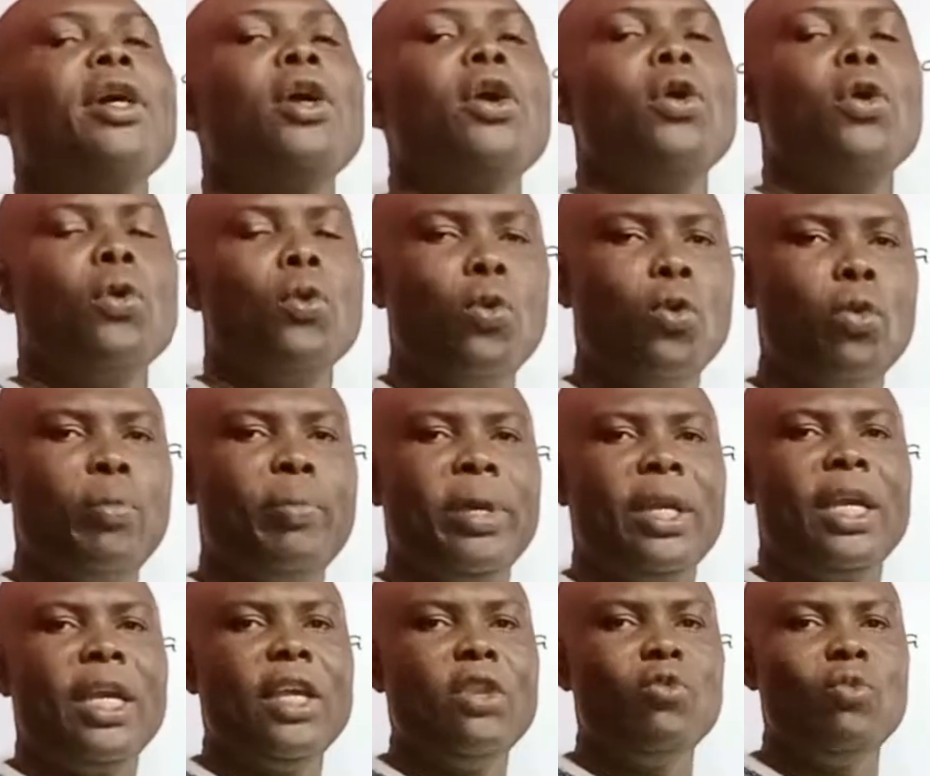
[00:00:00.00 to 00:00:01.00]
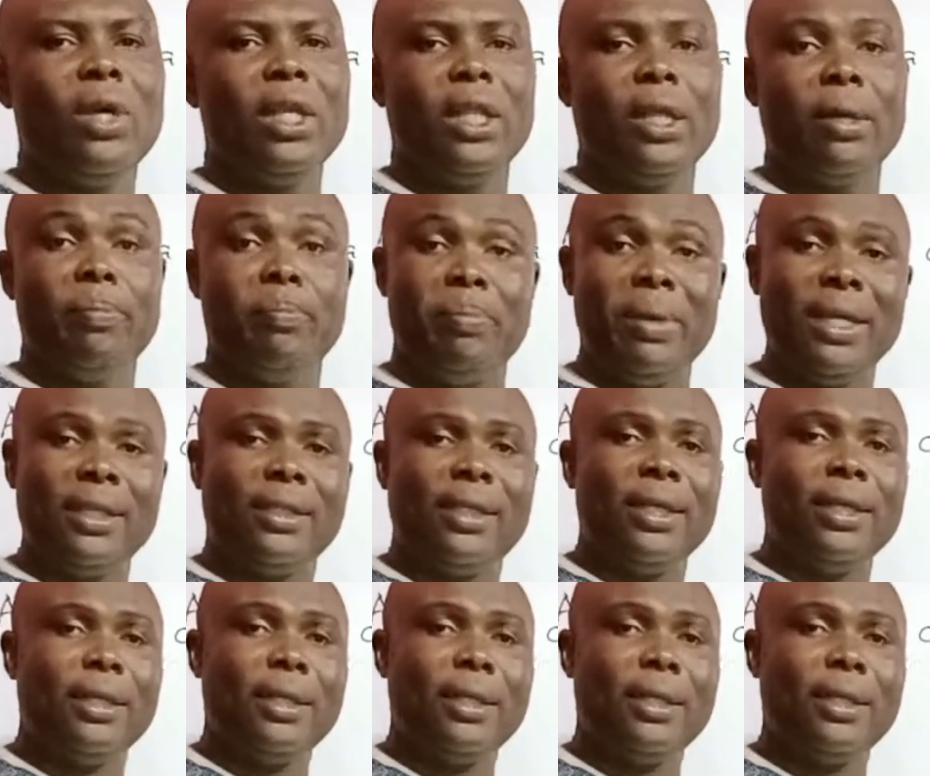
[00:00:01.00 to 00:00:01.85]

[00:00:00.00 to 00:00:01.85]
We will begin with the basic